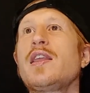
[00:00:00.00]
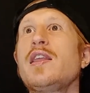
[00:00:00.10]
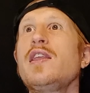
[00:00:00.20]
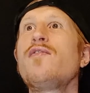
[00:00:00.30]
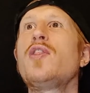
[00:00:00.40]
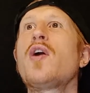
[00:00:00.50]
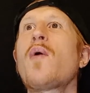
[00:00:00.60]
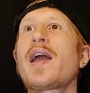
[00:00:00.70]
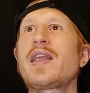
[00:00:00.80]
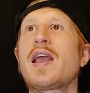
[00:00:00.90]
even though
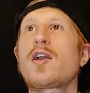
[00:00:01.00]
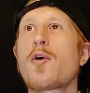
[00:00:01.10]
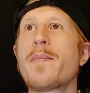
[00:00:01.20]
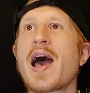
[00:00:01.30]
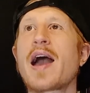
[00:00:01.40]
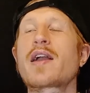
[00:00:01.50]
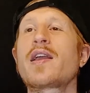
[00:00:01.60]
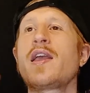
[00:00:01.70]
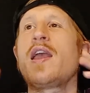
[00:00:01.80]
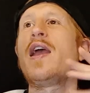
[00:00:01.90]
I can't go back
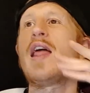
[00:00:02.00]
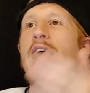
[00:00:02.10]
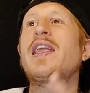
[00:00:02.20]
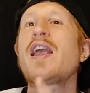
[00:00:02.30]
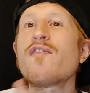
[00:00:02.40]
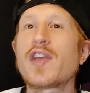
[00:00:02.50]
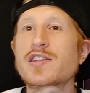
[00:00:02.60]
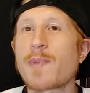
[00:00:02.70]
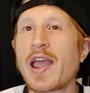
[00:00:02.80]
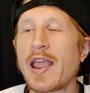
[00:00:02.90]
and I can't
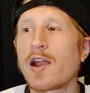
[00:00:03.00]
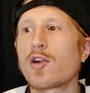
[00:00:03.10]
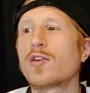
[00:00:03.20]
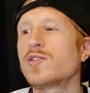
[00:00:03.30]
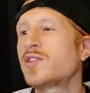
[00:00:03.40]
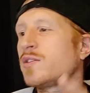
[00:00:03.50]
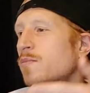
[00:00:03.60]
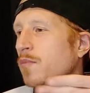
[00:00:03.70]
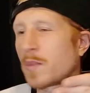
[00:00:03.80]
fix my errors